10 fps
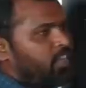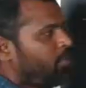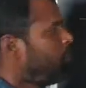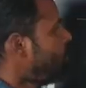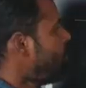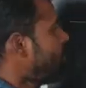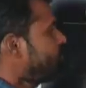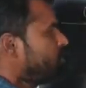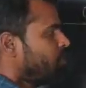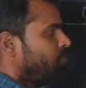table
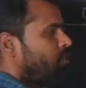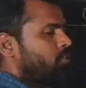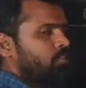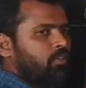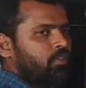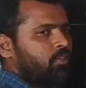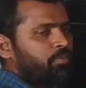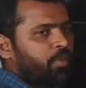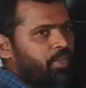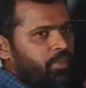Sj values
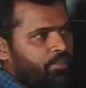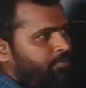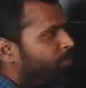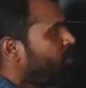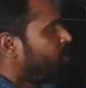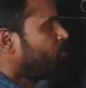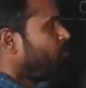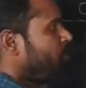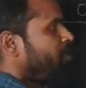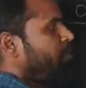by default is
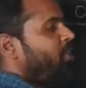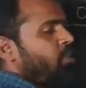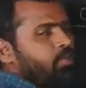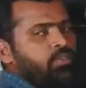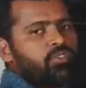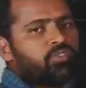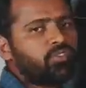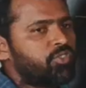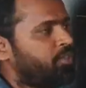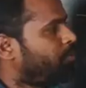going to be
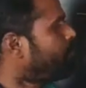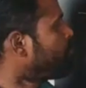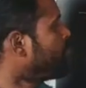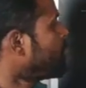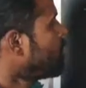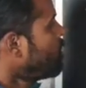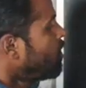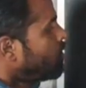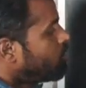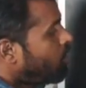0.
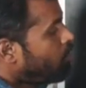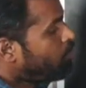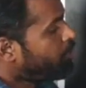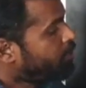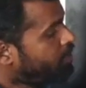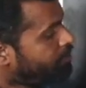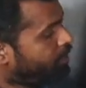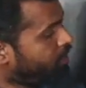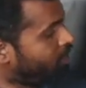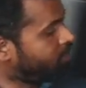So now we are going to
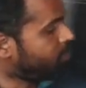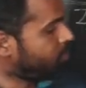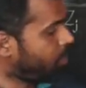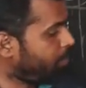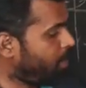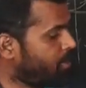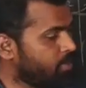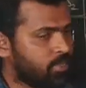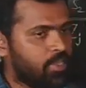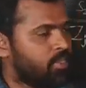find Sj
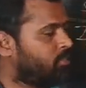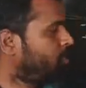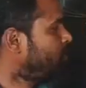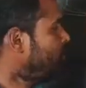minus Cj